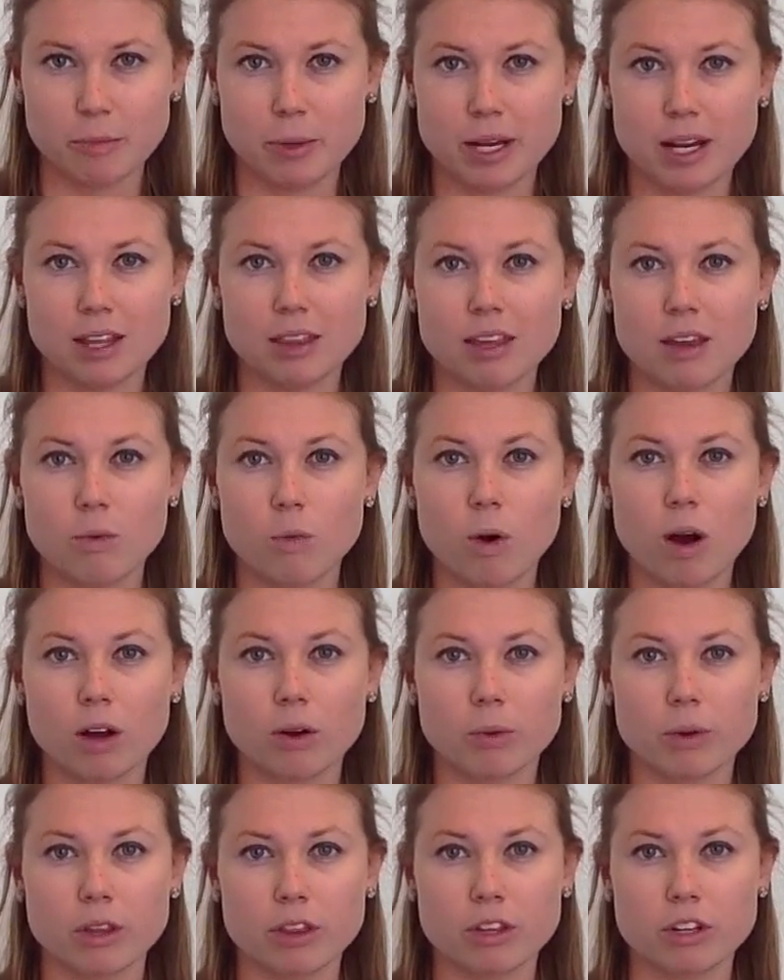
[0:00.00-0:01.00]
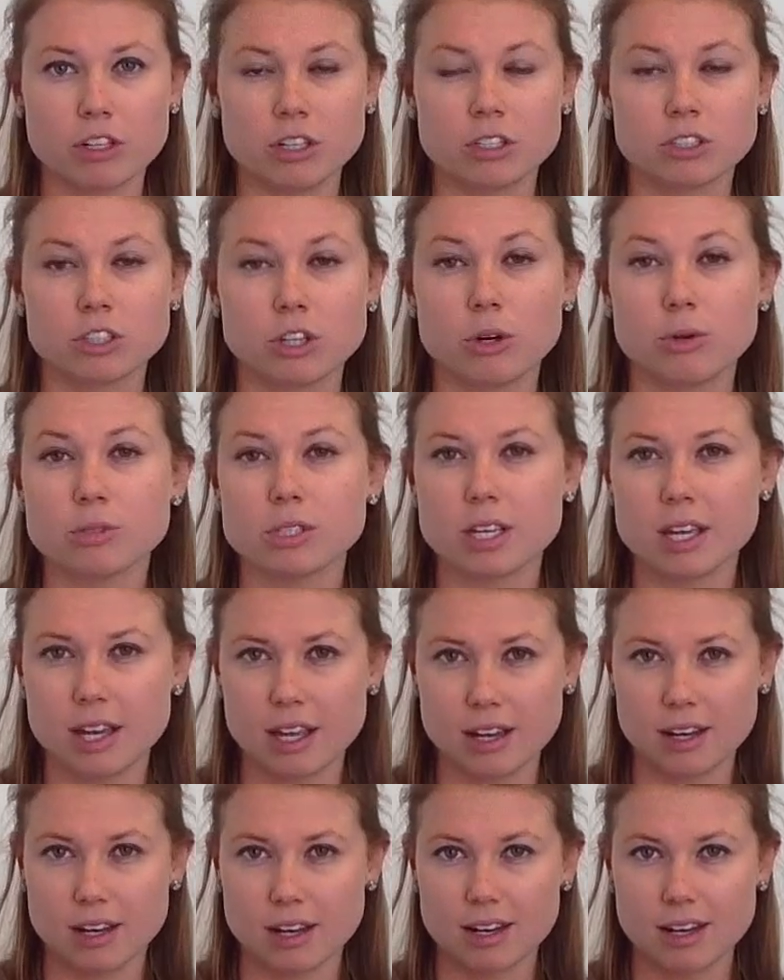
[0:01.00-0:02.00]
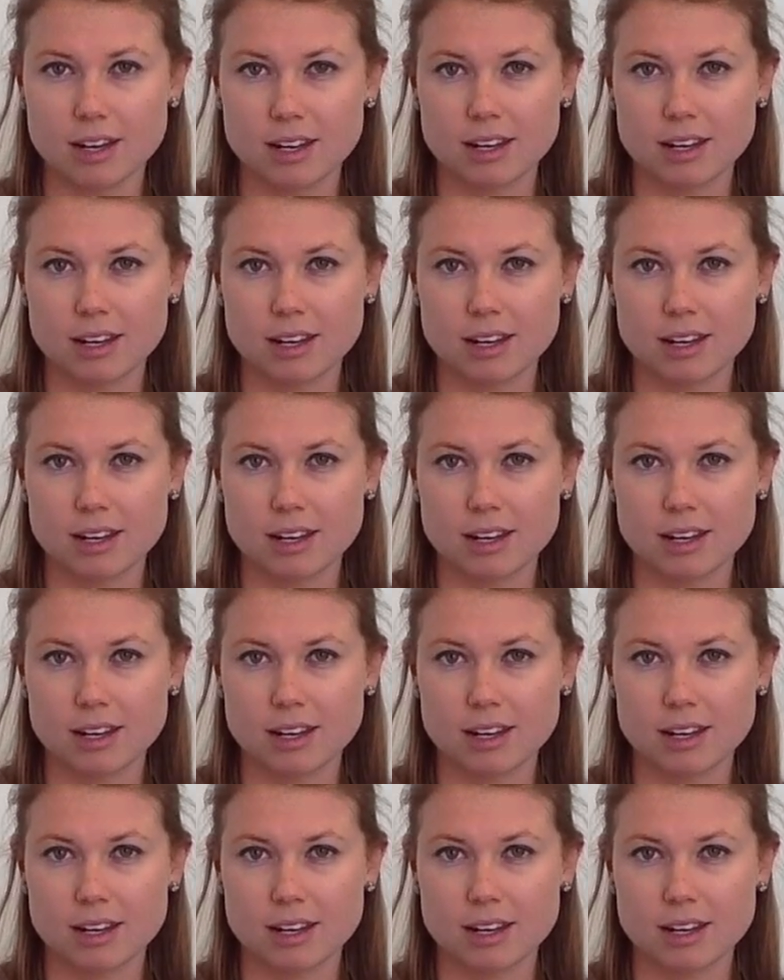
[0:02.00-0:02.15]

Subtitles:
meaning they walk with their toes in.